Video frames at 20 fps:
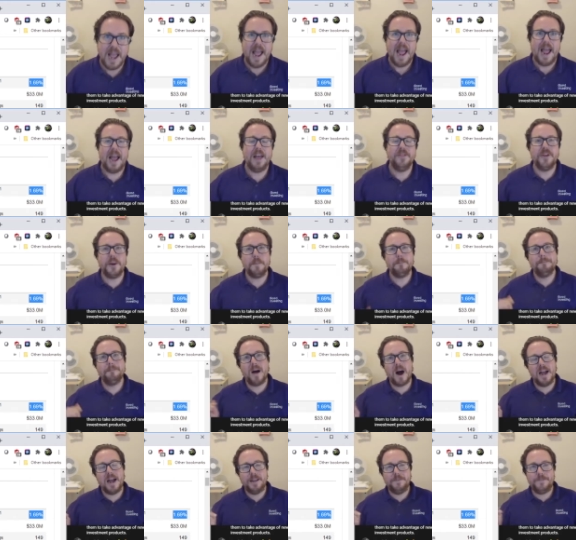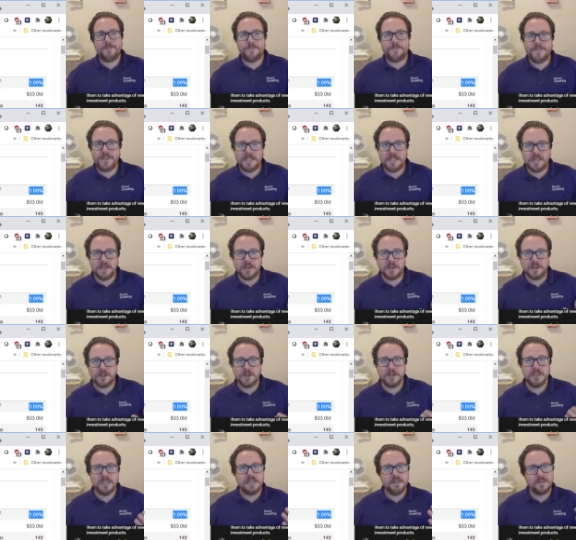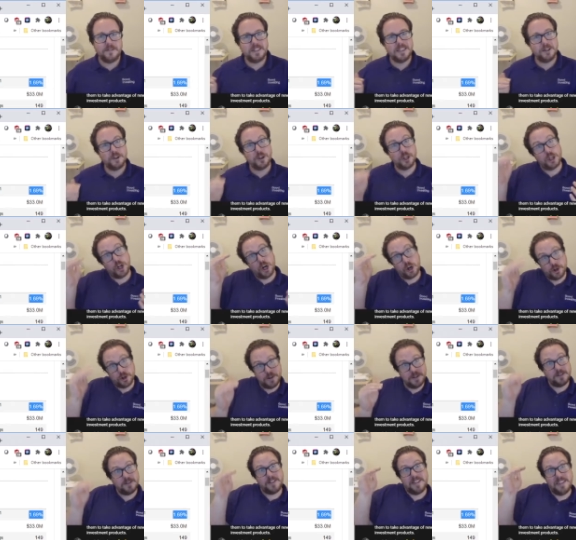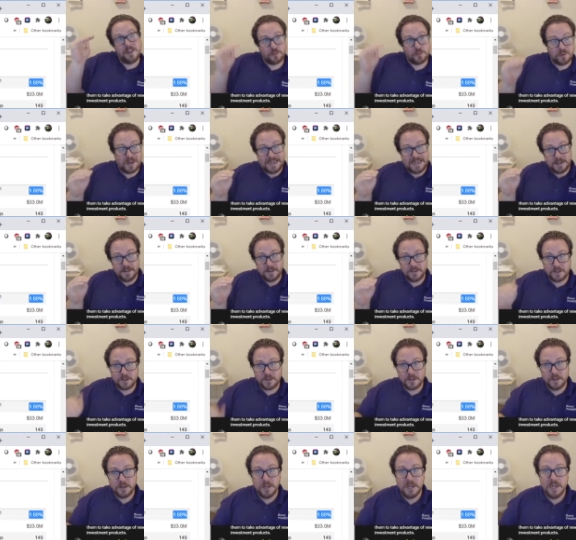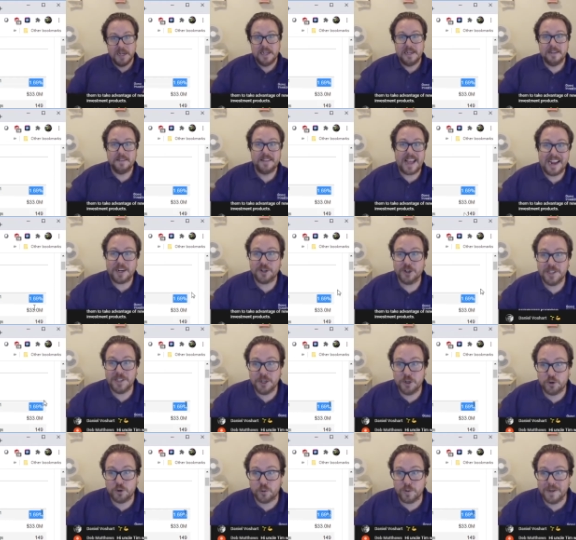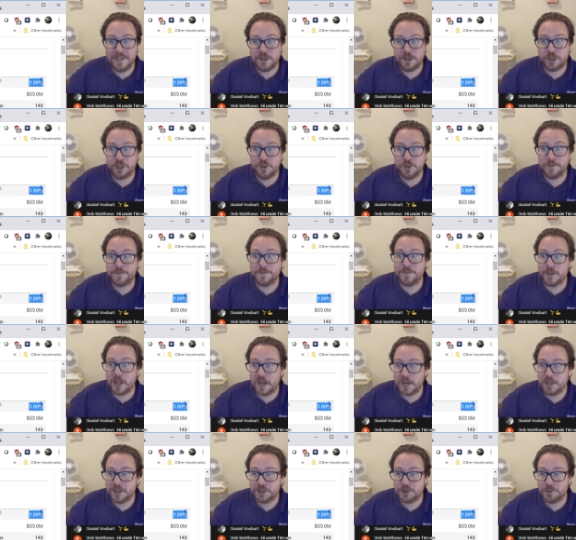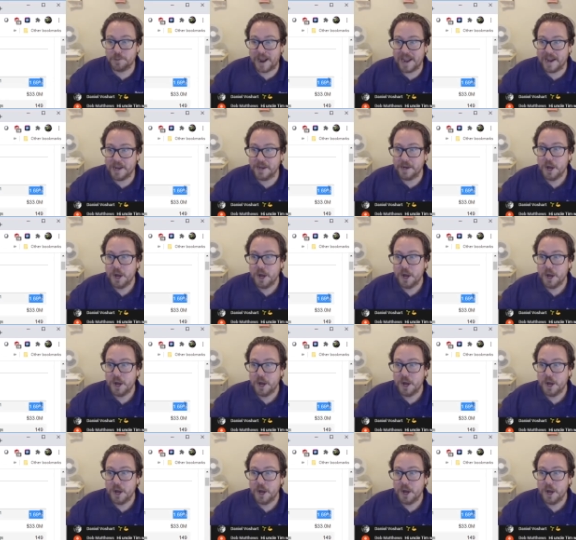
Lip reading: And that my fear is that the currency risk is actually going to fluctuate